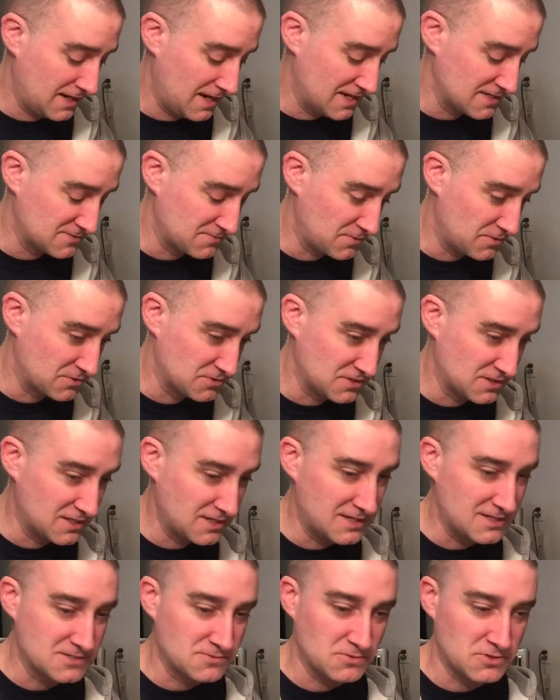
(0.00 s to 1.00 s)
as opposed to
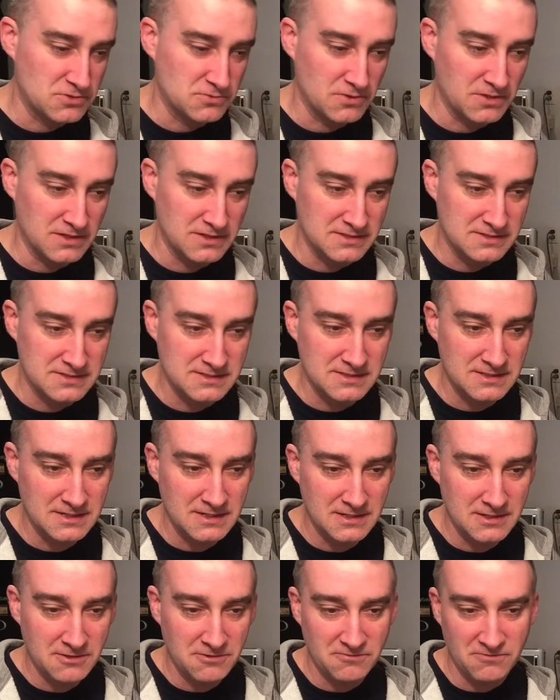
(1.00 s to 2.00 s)
these, which was
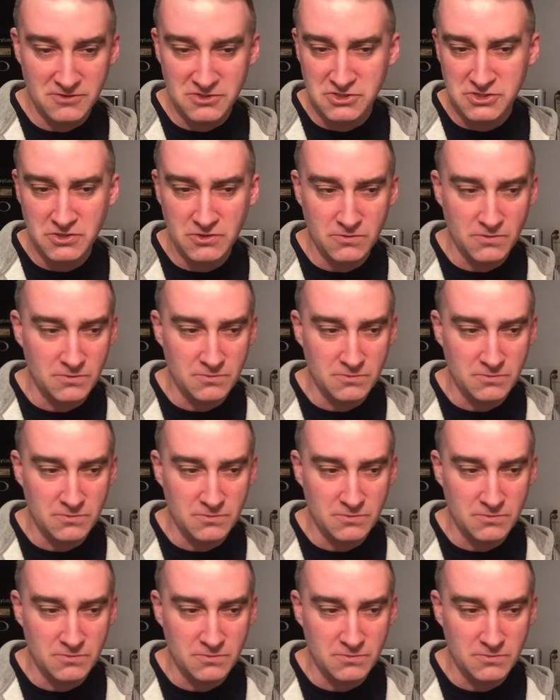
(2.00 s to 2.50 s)
for two,